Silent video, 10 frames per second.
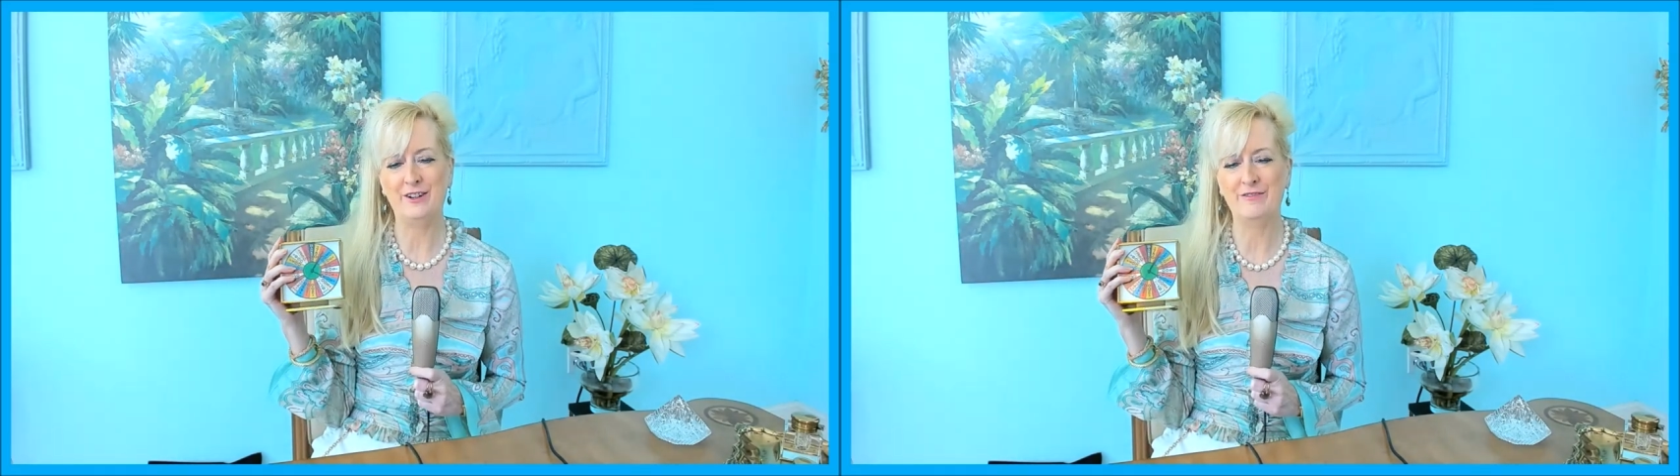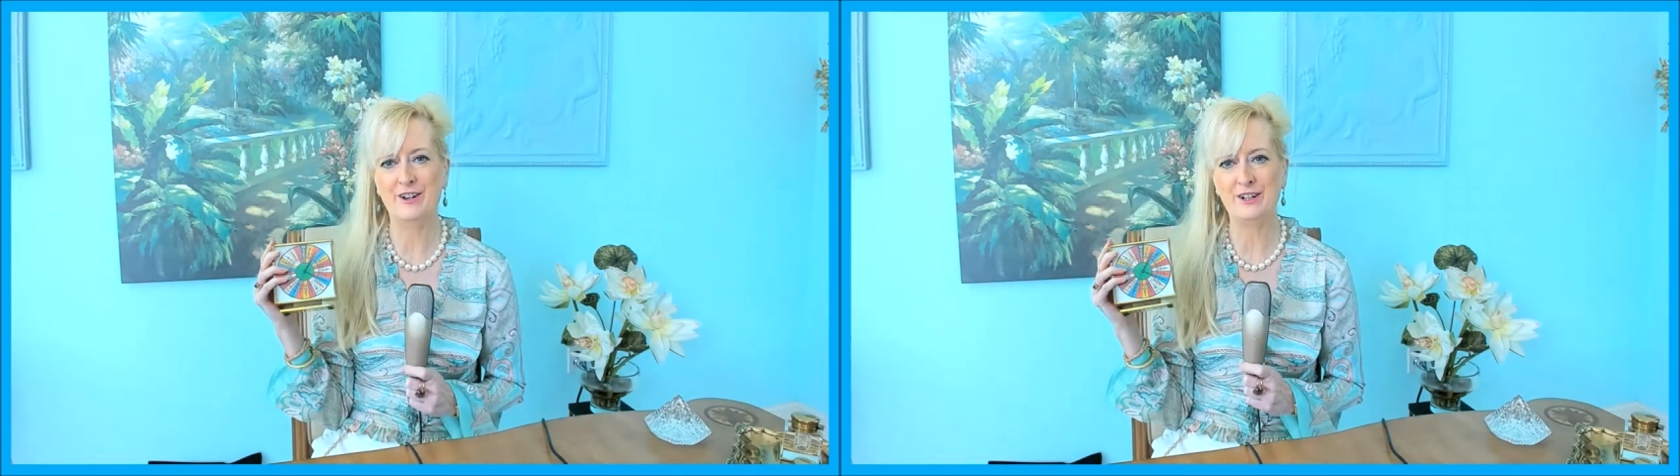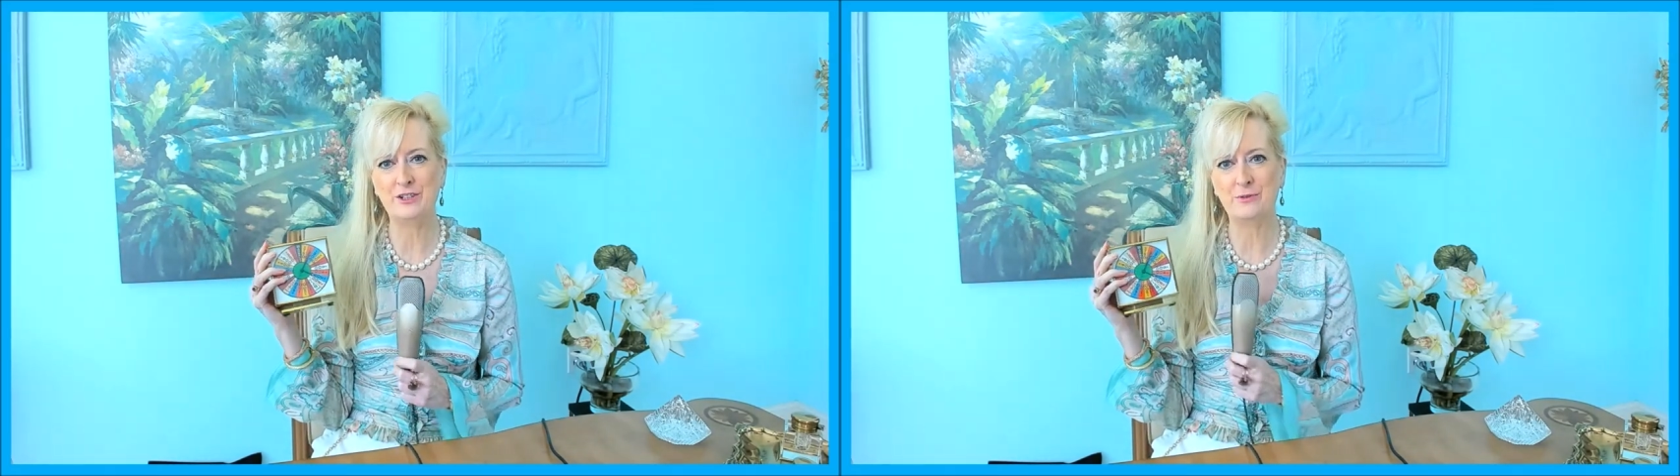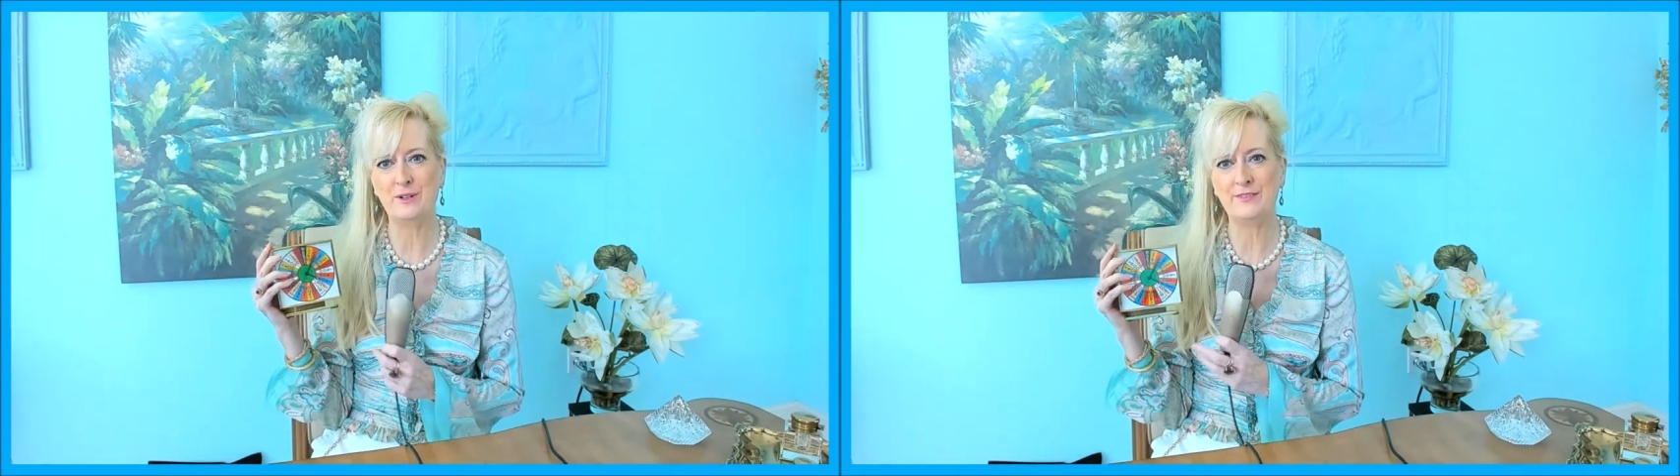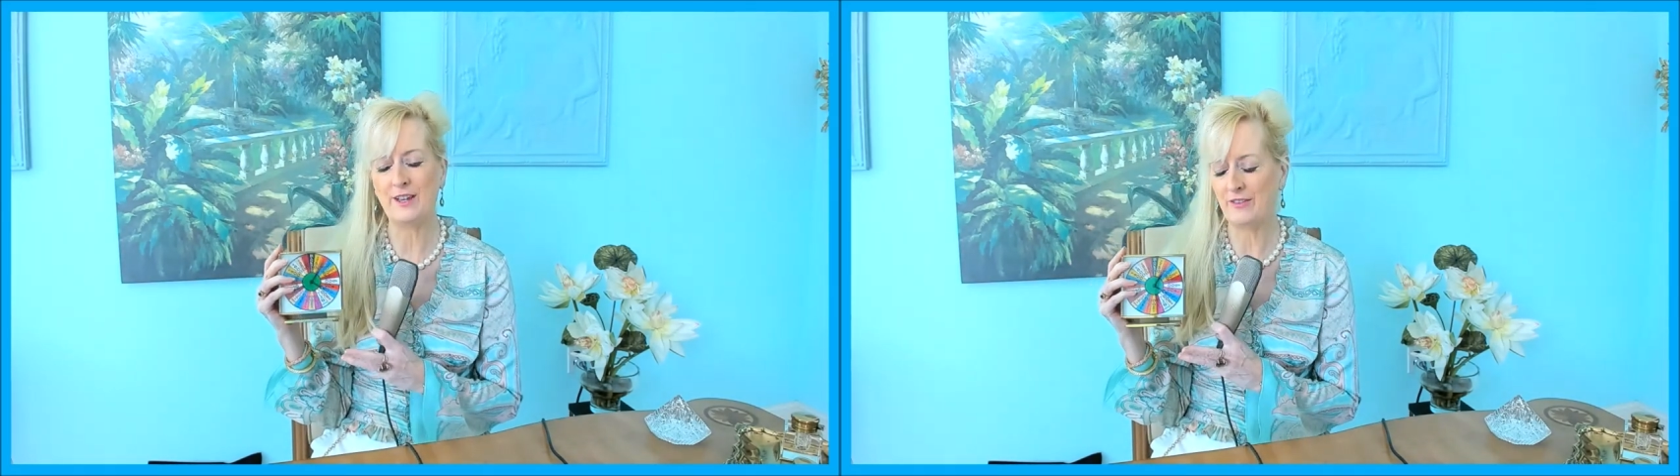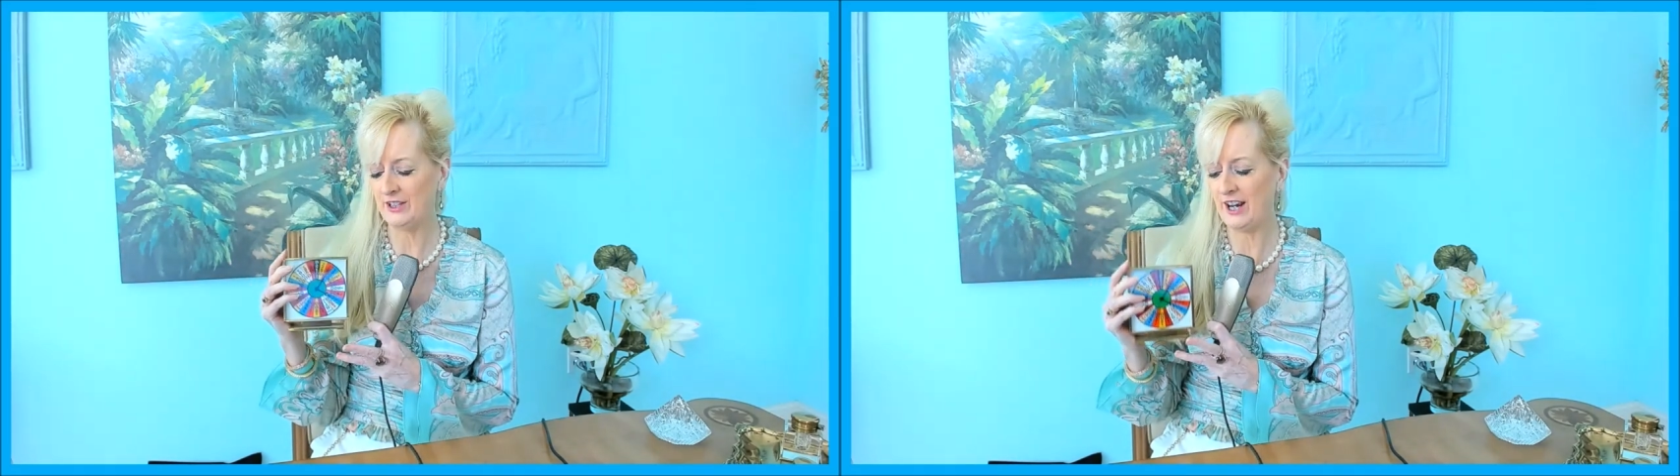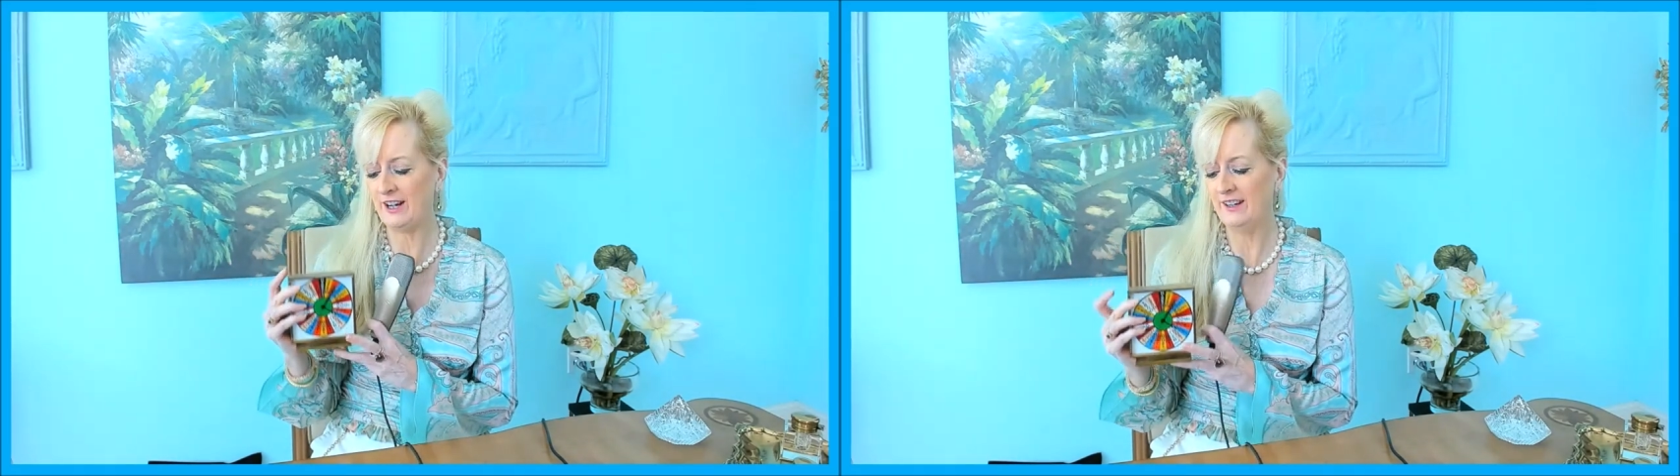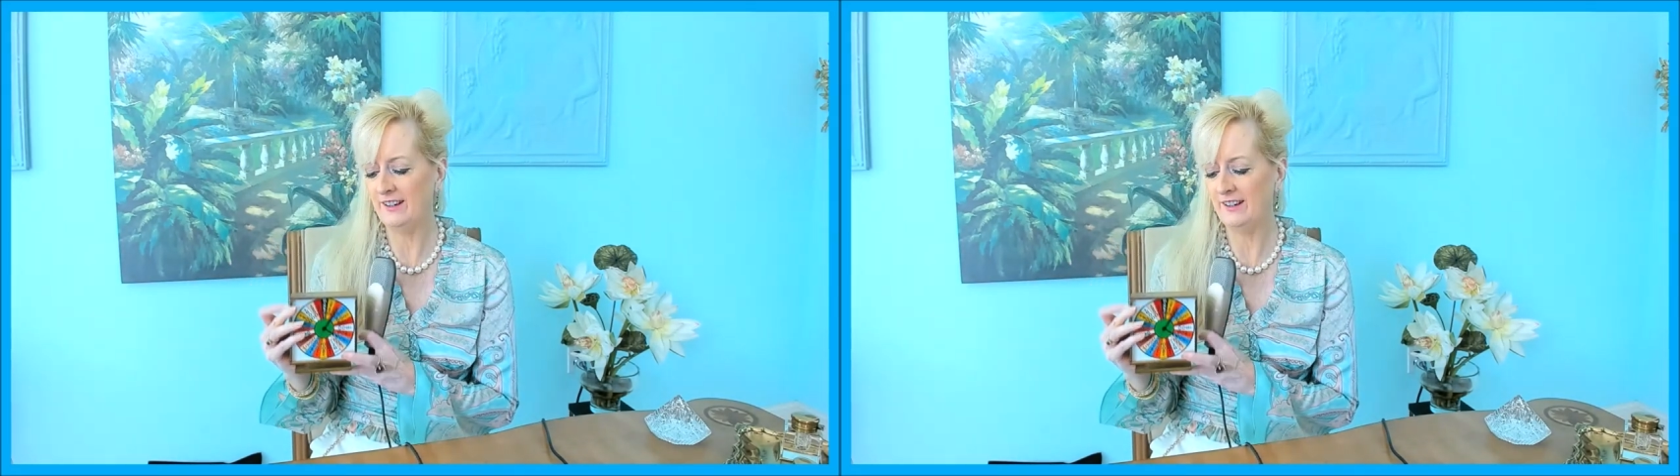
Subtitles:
funny tweet the other day